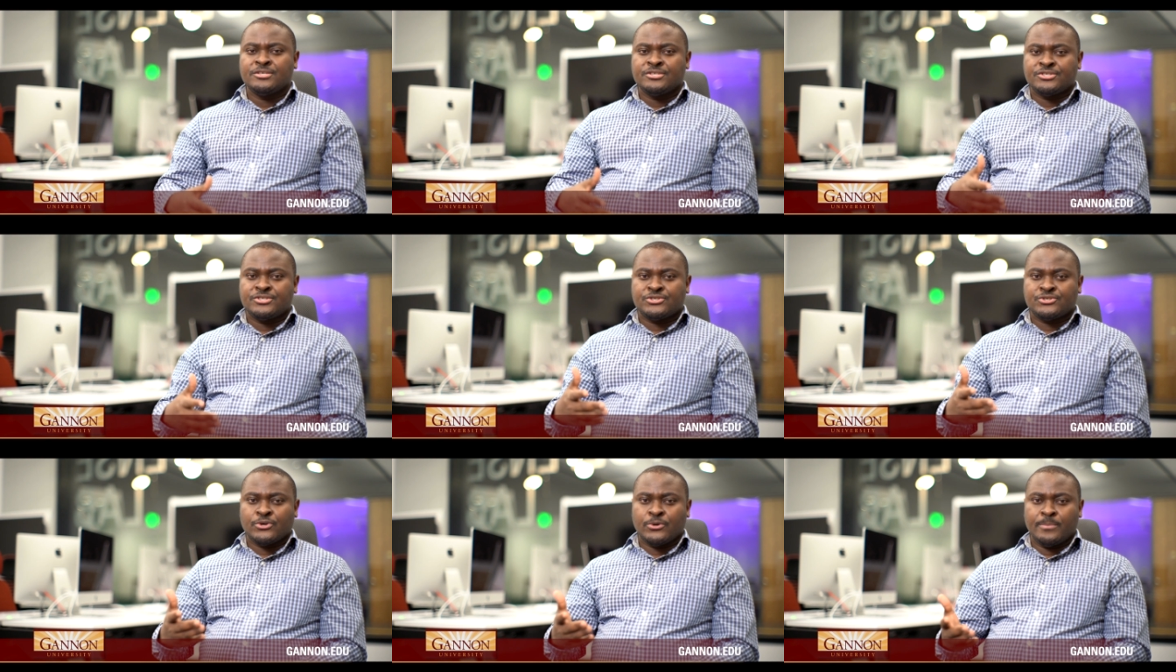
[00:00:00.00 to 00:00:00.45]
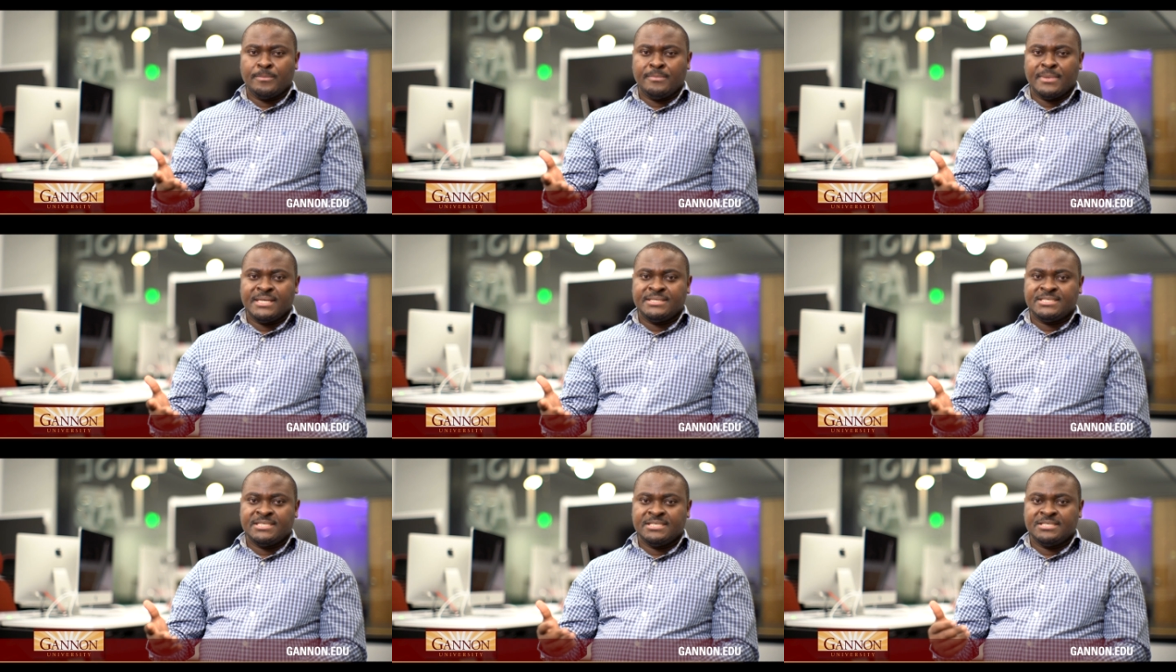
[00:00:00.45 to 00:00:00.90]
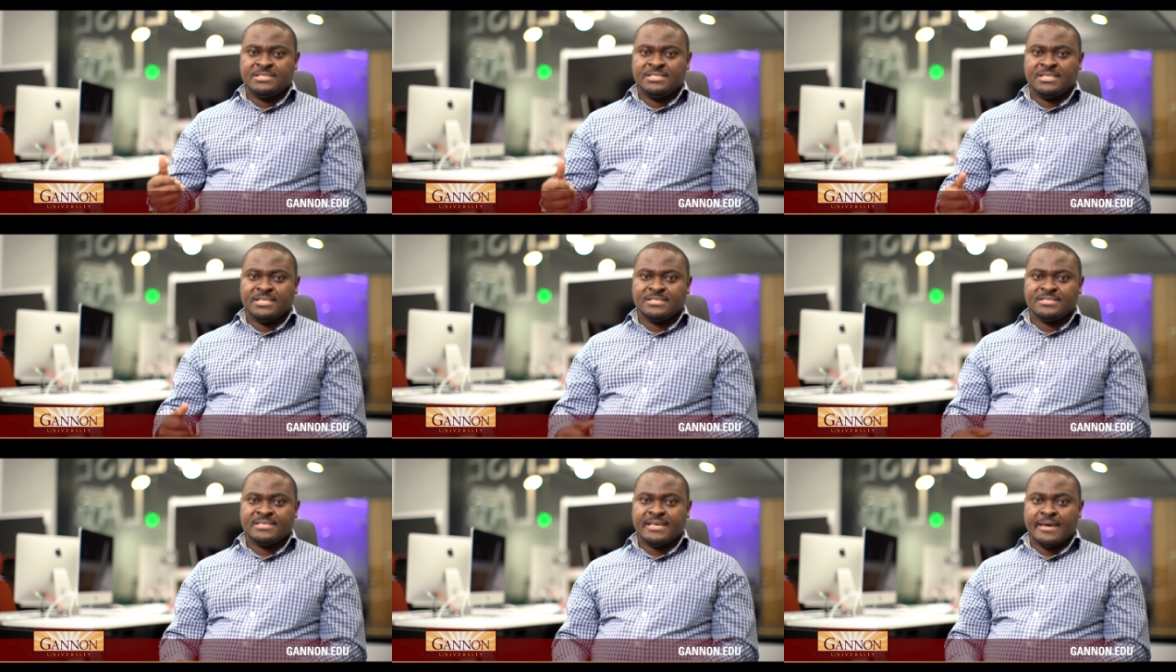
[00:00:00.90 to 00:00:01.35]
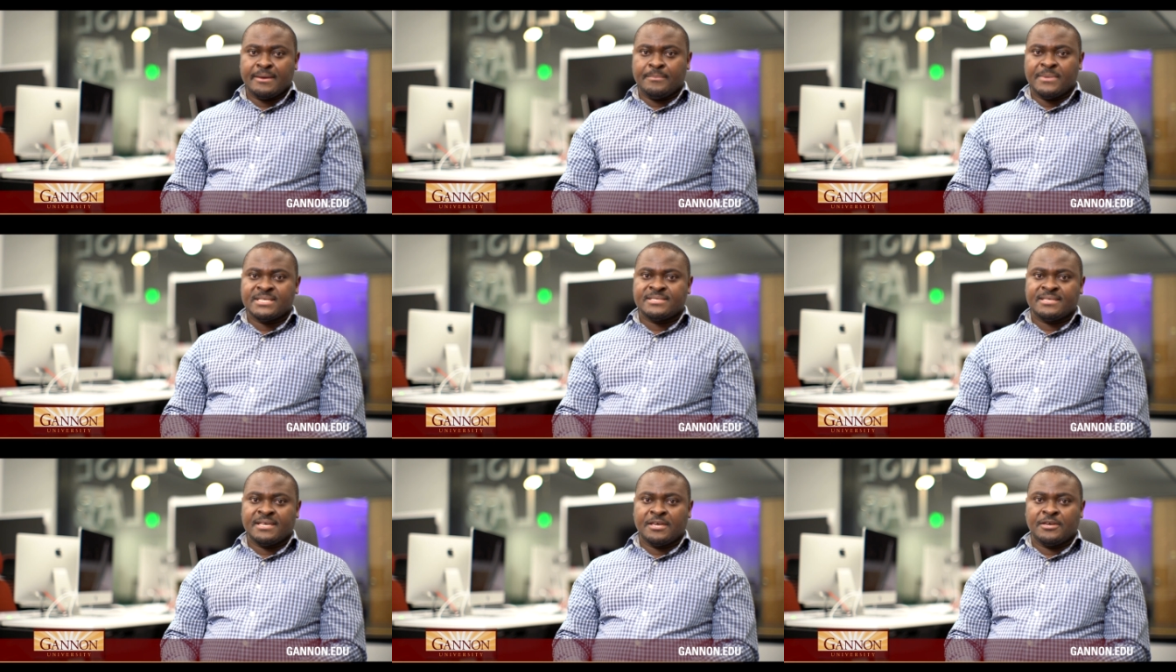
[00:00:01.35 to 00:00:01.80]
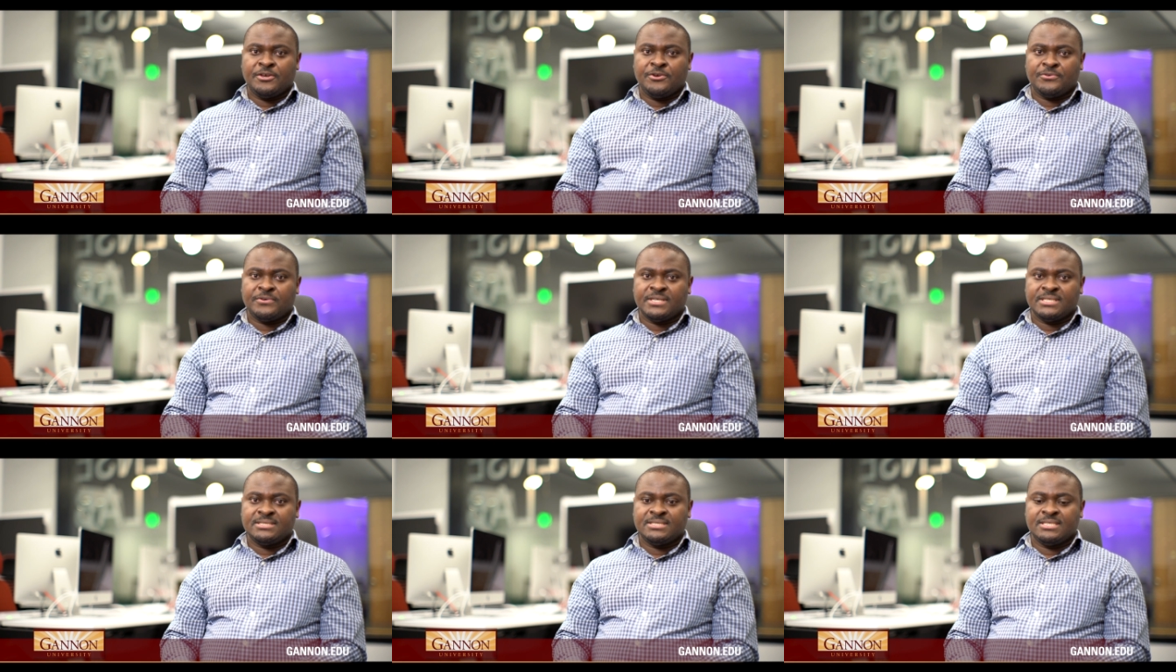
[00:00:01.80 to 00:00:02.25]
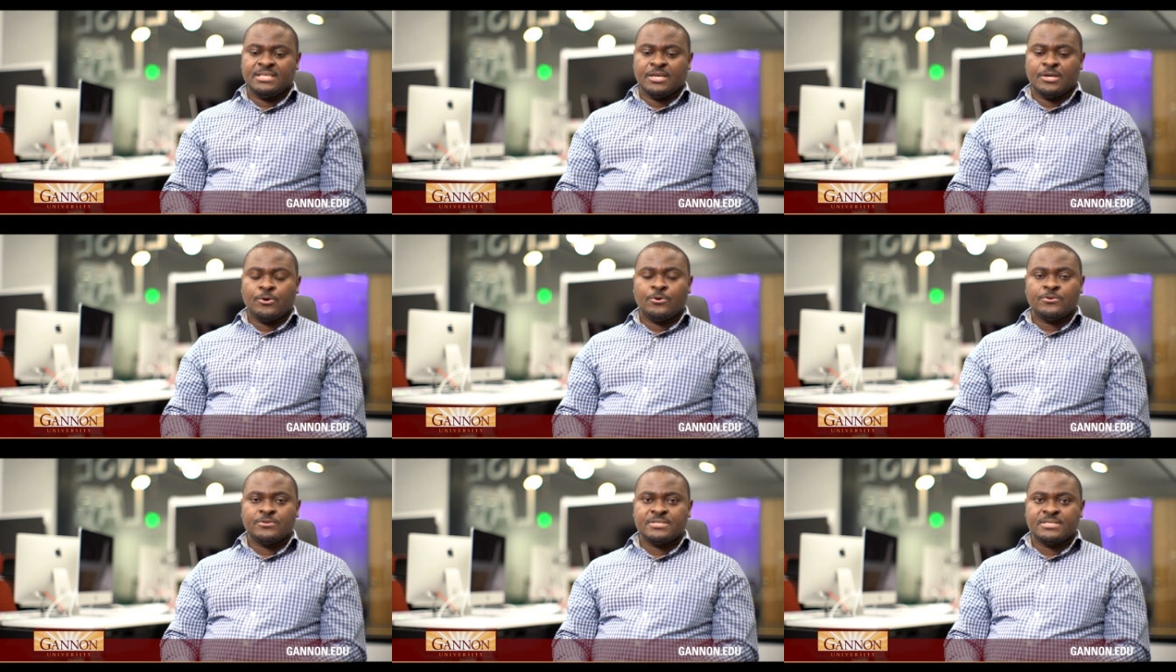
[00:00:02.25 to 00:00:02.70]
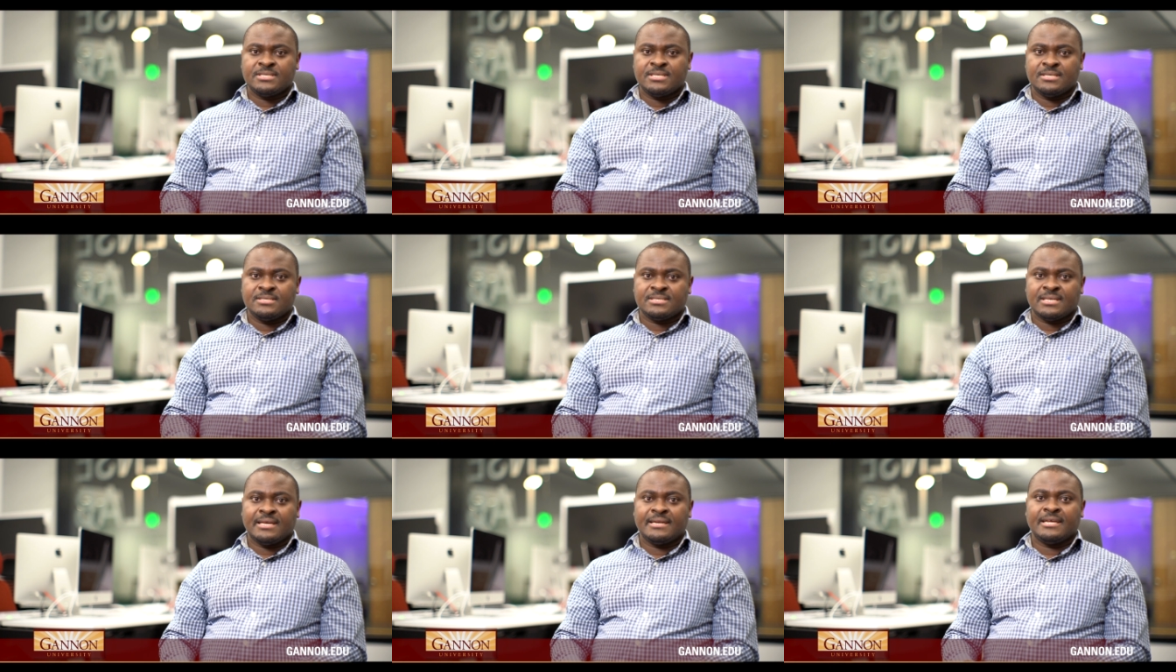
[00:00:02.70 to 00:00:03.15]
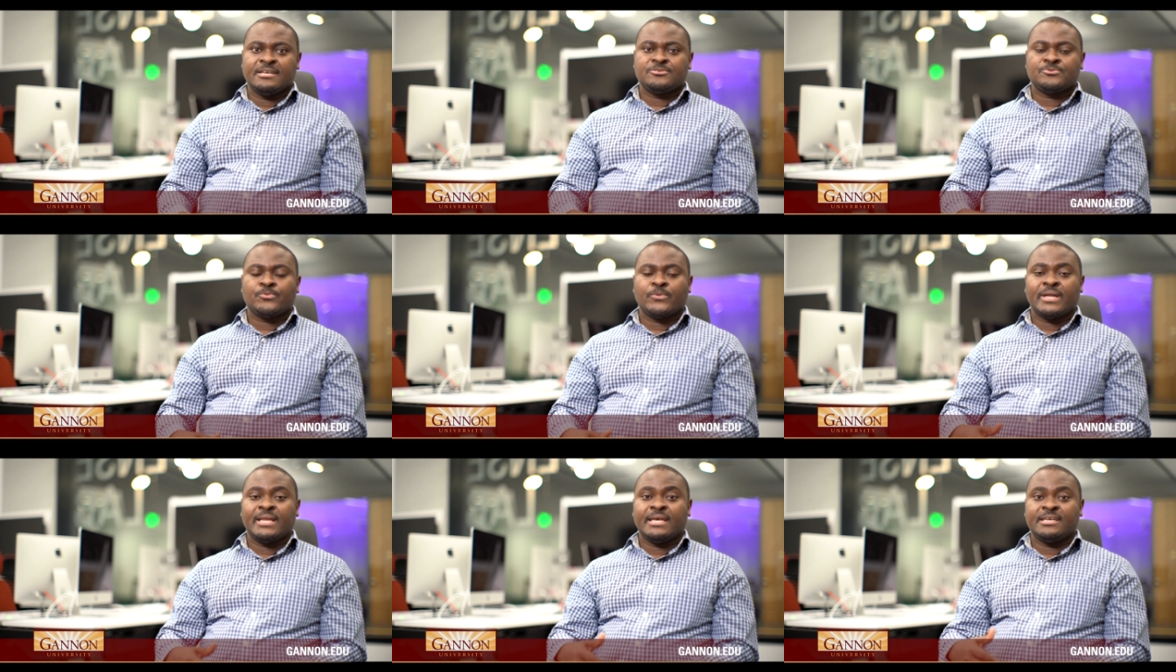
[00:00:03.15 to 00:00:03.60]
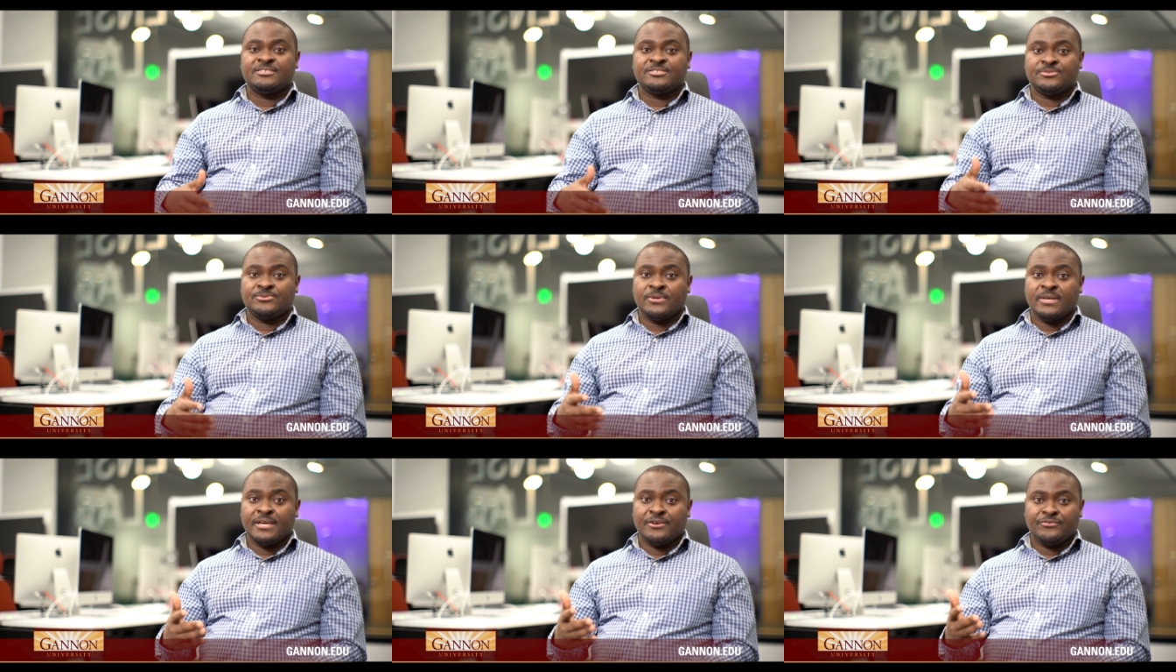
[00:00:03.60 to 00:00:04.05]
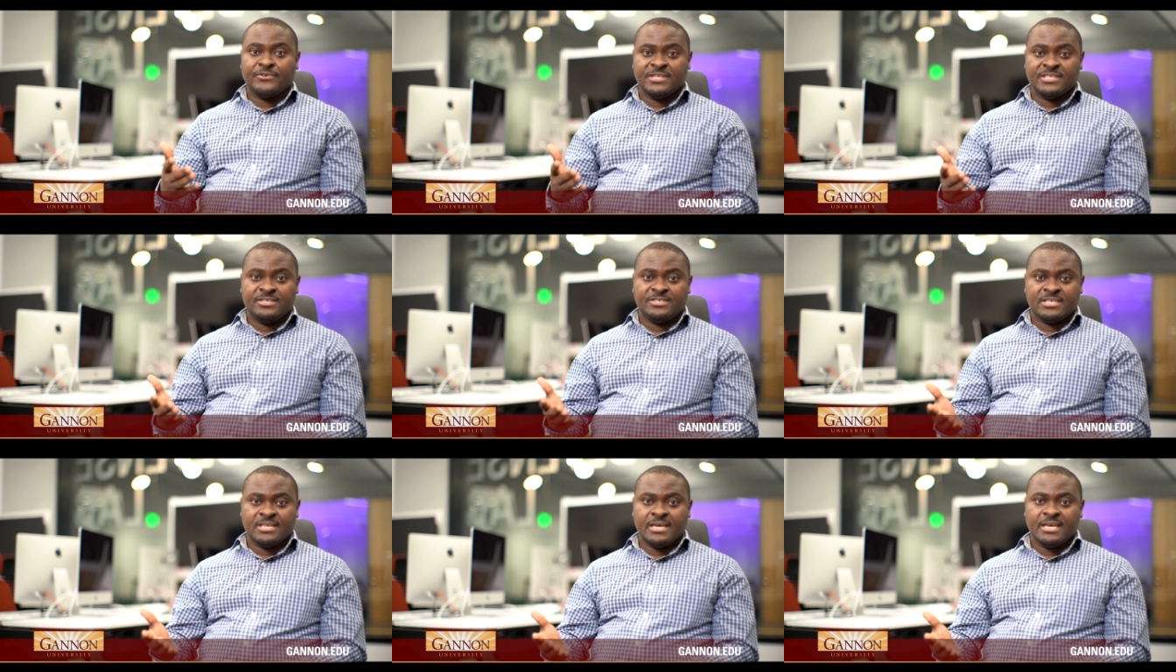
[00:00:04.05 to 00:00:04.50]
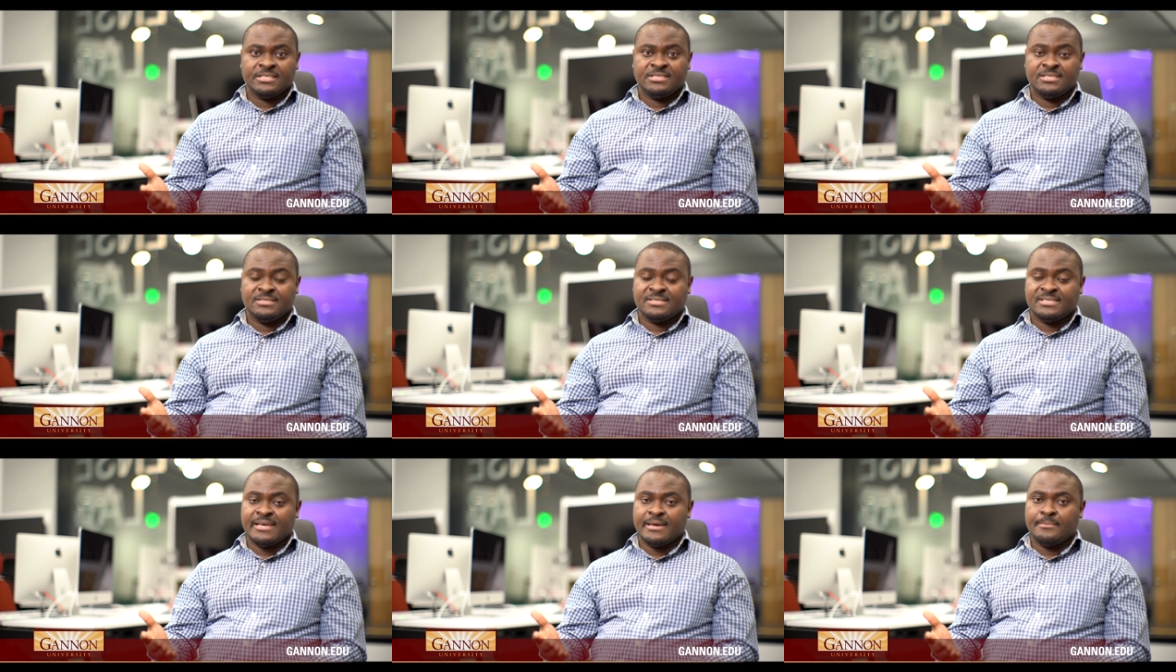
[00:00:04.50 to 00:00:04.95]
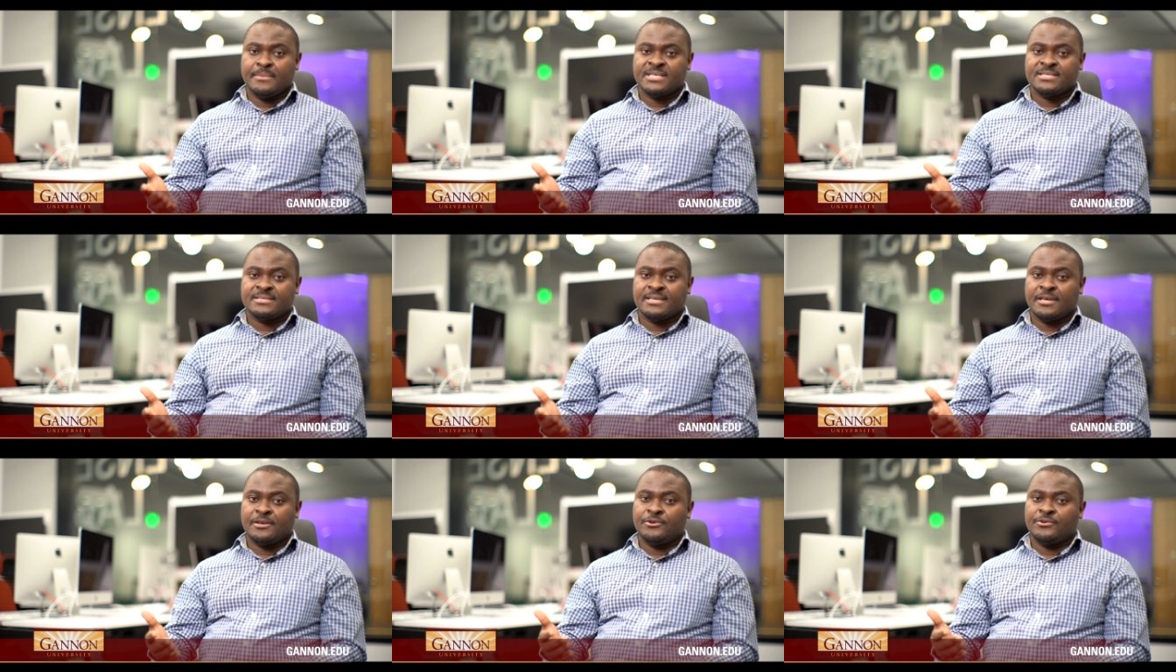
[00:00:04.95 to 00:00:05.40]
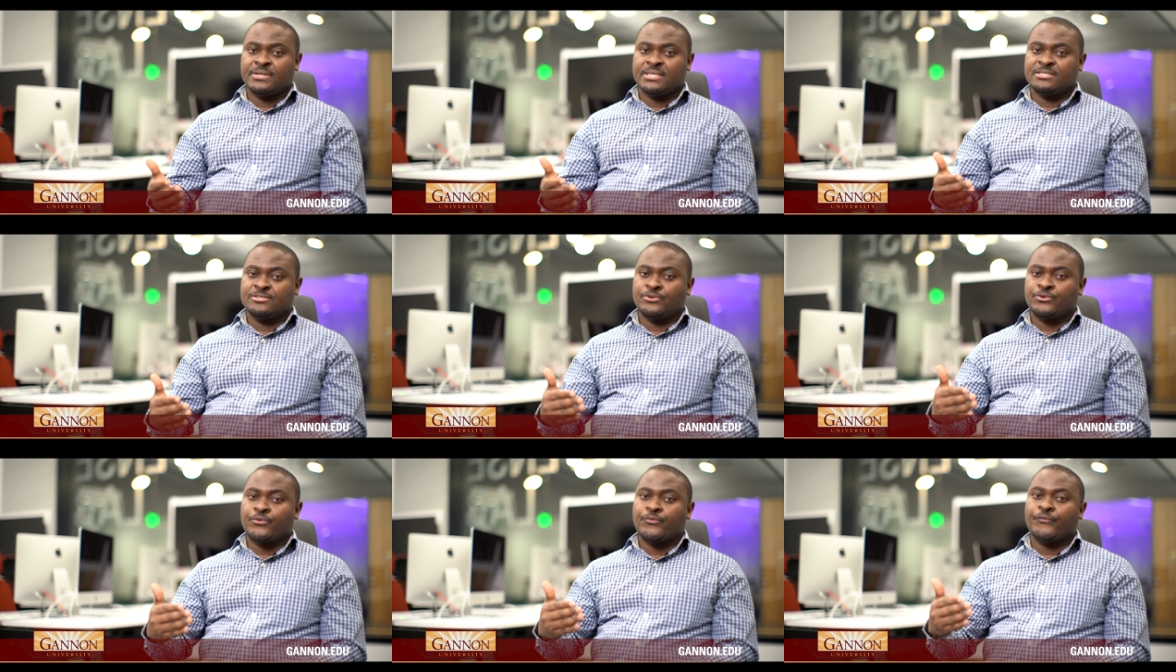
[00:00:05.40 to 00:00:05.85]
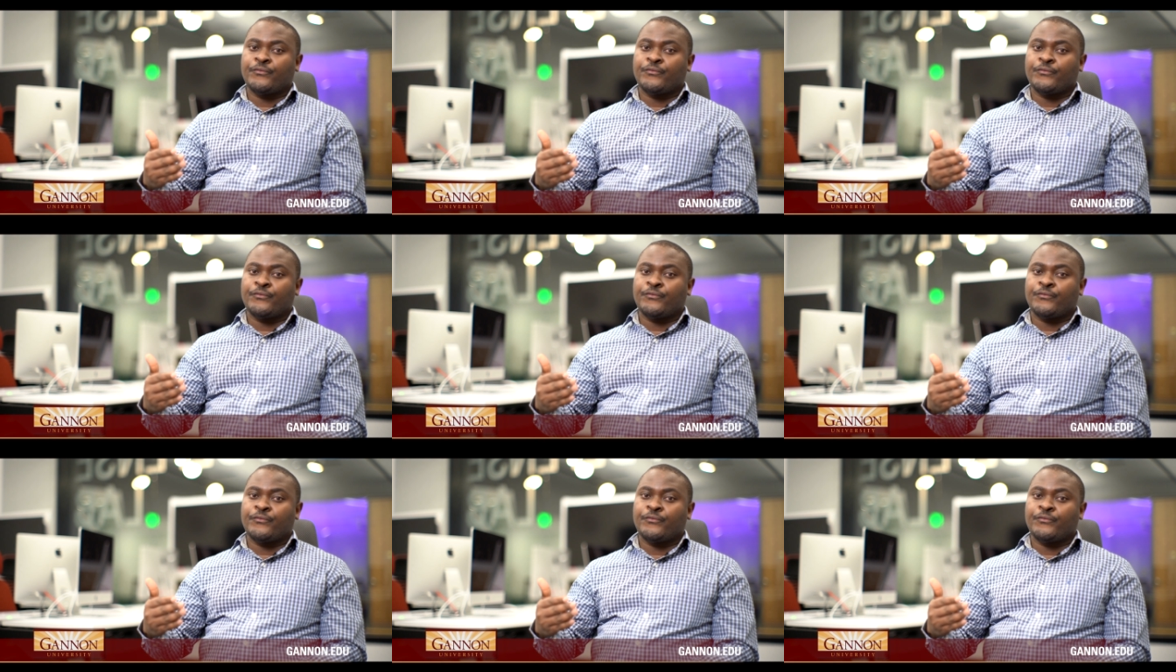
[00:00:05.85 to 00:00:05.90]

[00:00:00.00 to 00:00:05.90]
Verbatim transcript: So me teaching cybersecurity courses and as well as doing research in cybersecurity to